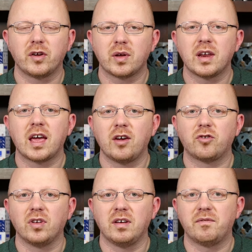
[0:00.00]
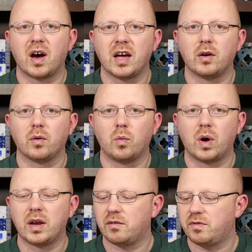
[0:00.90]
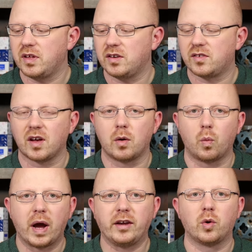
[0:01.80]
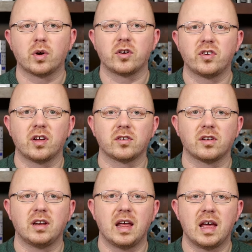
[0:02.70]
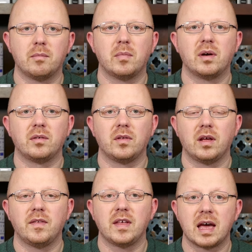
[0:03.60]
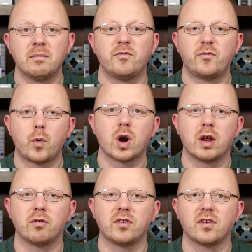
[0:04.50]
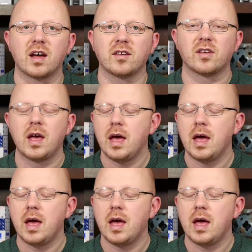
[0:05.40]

You can occasionally find one of these uh, white tortoiseshells in, M, in the M400 size.